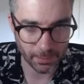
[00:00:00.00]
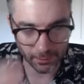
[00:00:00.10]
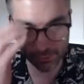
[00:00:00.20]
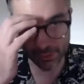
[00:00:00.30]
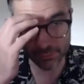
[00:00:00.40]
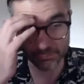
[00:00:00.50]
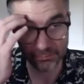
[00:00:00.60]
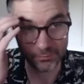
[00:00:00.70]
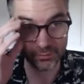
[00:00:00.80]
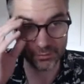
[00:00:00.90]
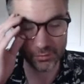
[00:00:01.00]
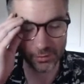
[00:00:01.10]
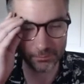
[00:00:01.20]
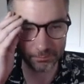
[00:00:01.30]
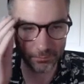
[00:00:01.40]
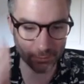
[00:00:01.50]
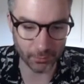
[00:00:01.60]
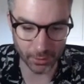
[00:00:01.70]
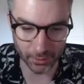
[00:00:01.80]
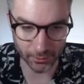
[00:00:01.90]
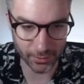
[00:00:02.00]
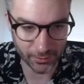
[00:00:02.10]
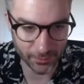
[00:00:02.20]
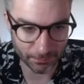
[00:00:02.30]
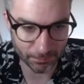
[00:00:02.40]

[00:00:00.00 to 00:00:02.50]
Okay, so we're going to do this,